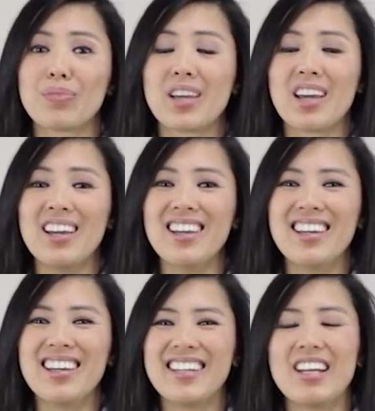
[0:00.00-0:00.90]
Okay?
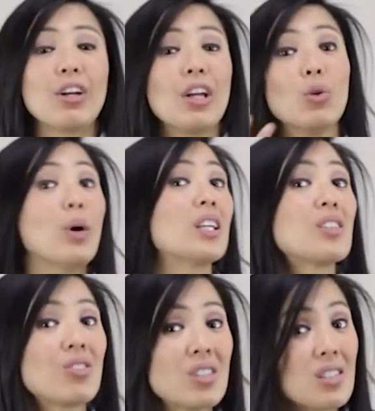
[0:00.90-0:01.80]
Now another way you can
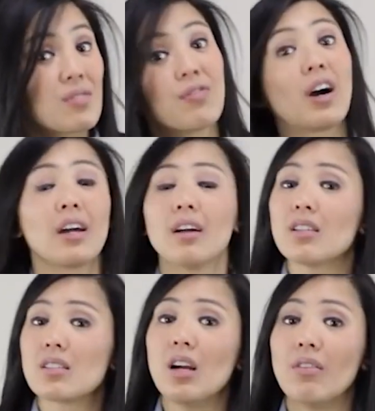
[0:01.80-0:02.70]
do this is via a
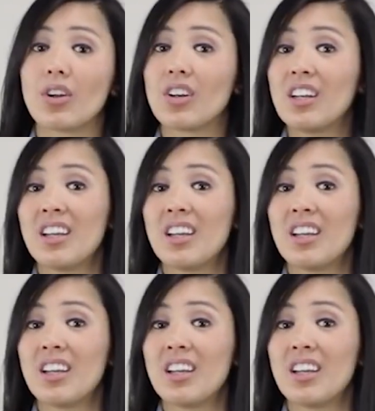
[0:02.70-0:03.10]
siren on an